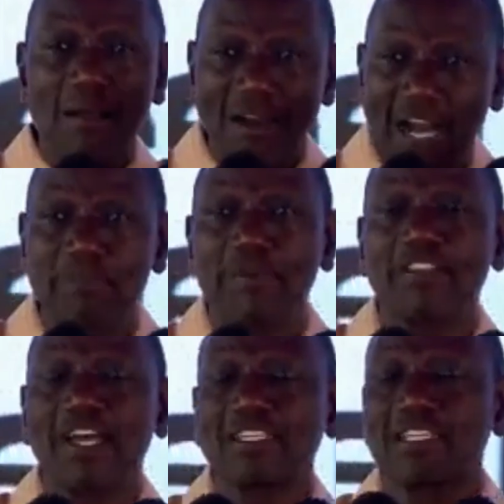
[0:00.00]
am happy
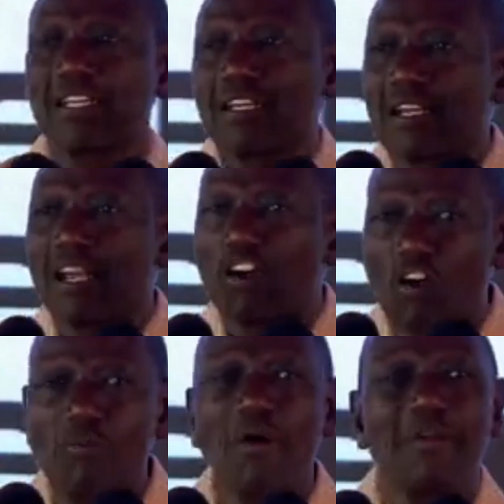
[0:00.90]
that
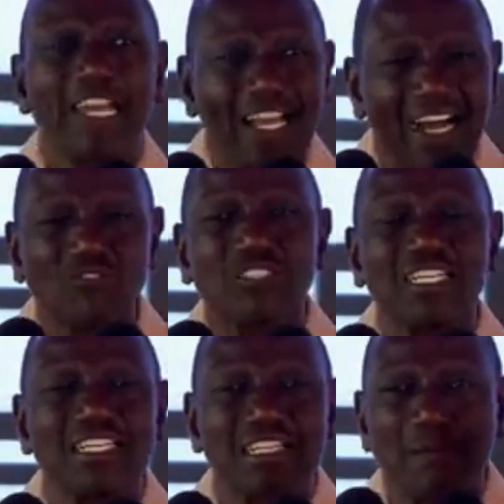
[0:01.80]
Homabay County
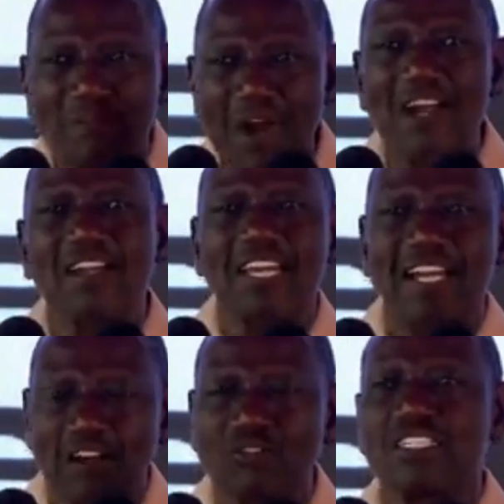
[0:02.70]
is among the
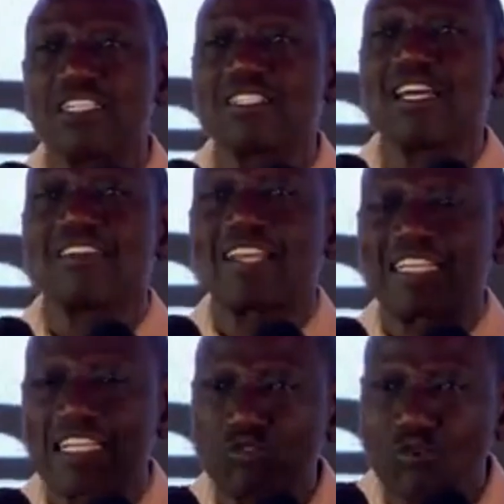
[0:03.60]
counties that
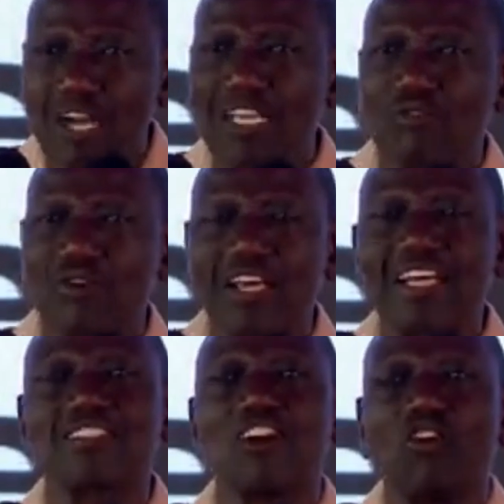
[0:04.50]
is working with
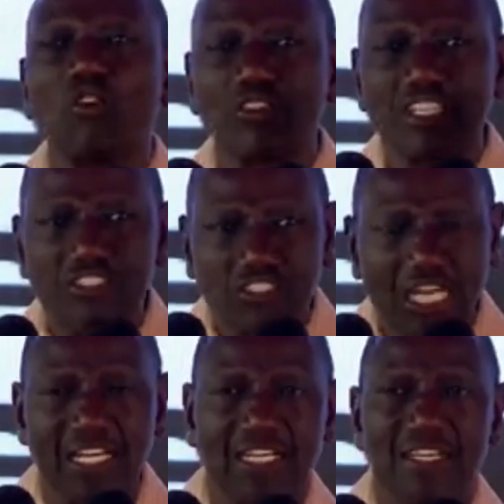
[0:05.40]
us on this
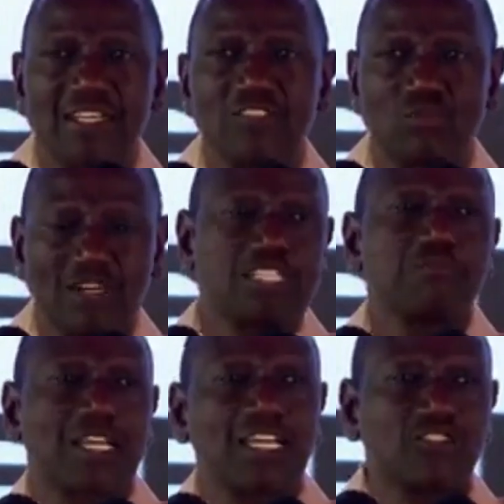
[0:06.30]
journey towards
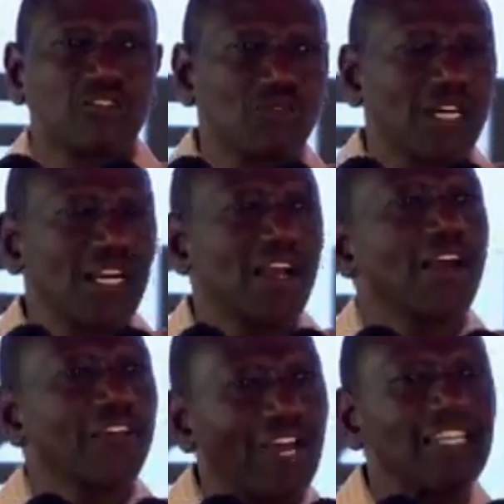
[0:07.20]
making sure
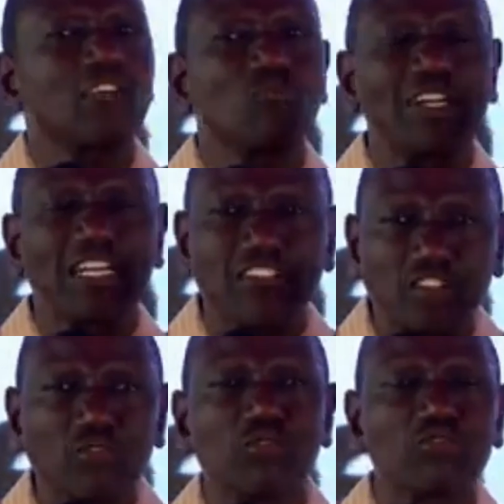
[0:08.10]
that we
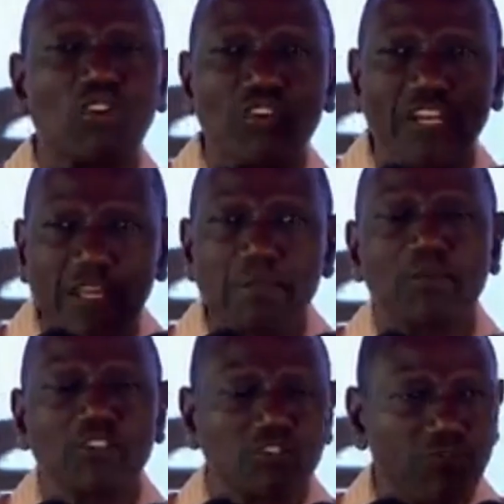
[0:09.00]
reduce on
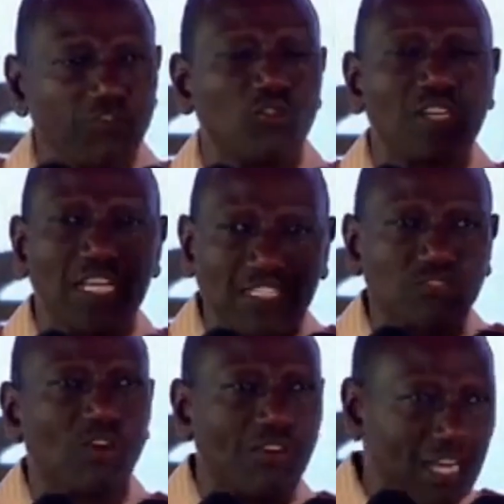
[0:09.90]
imports of food
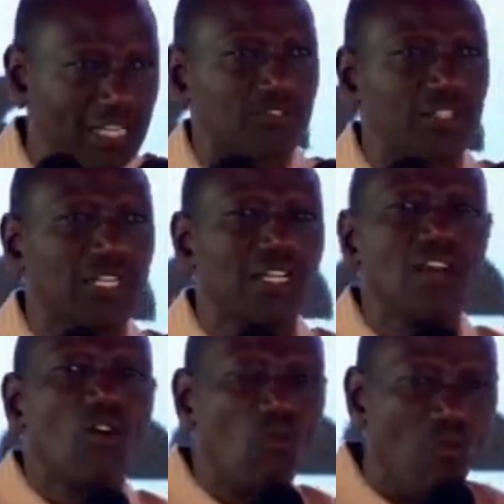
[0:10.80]
into our country.
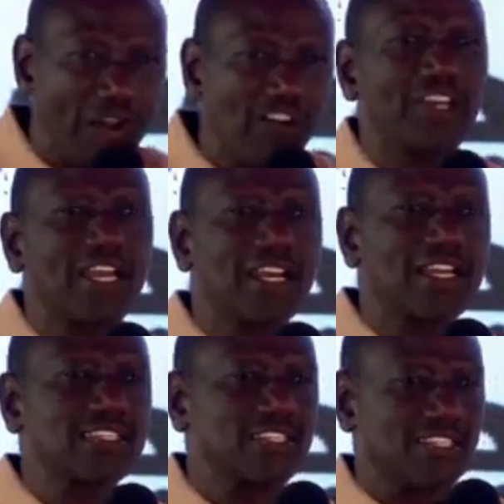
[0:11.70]
One of the
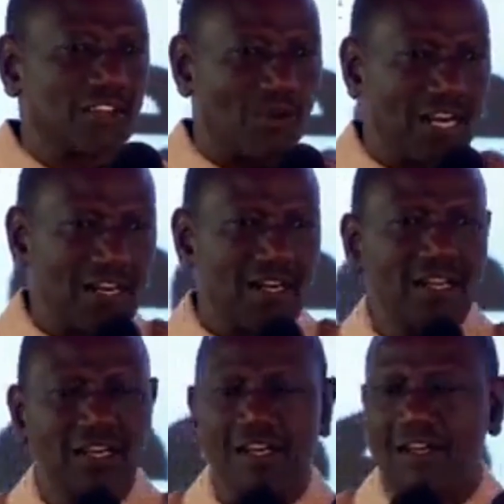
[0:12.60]
areas is the one
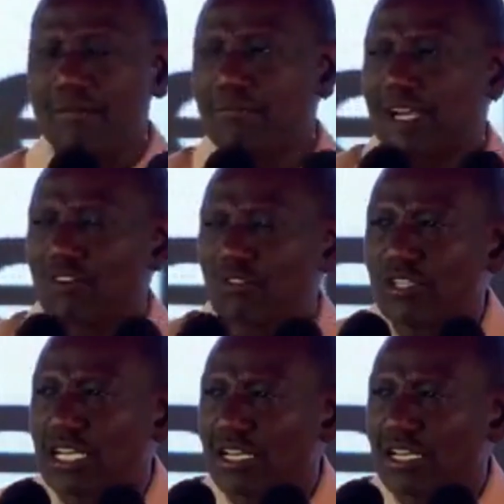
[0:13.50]
my good